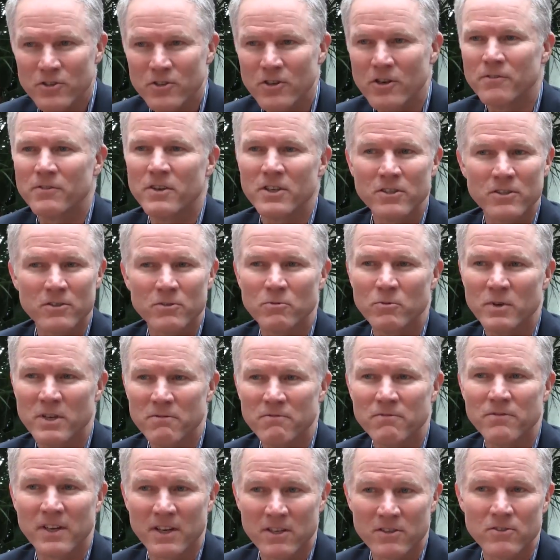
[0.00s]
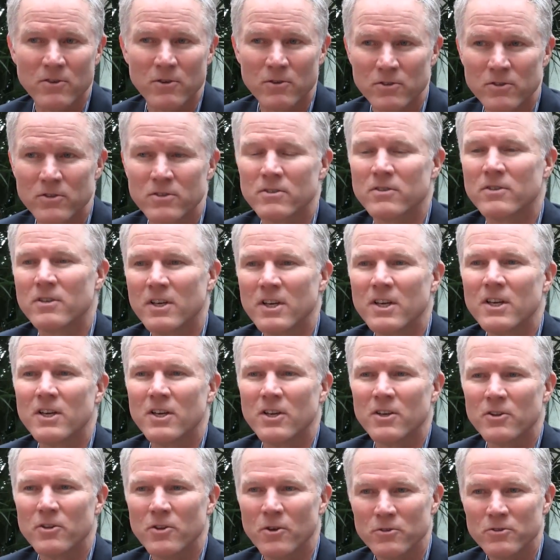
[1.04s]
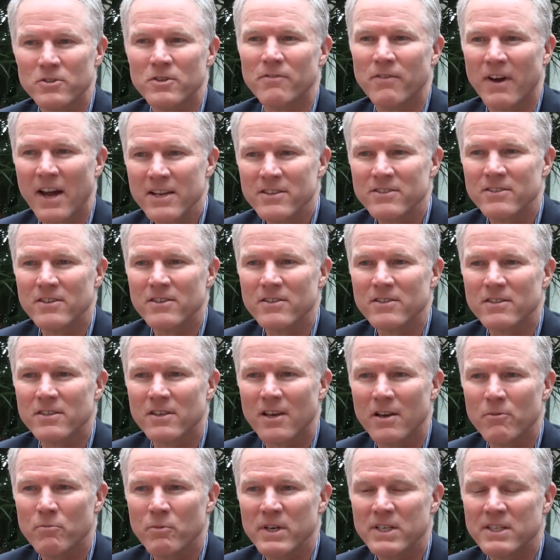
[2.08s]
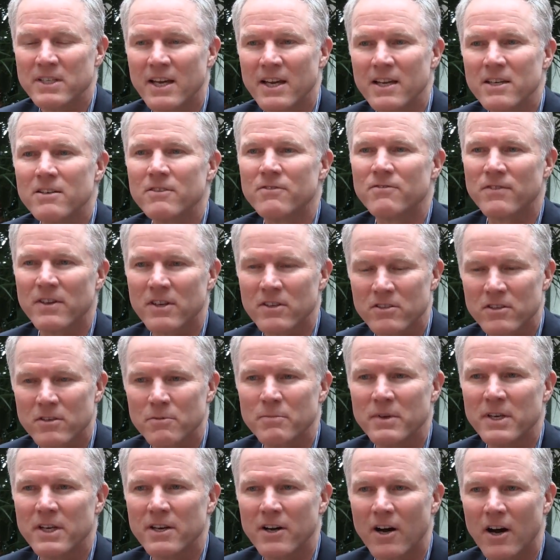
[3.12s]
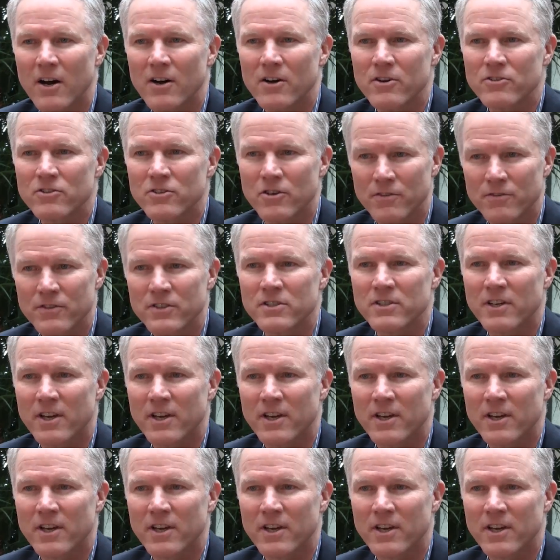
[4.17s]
service, we fix those devices, and we tend to fix them in our service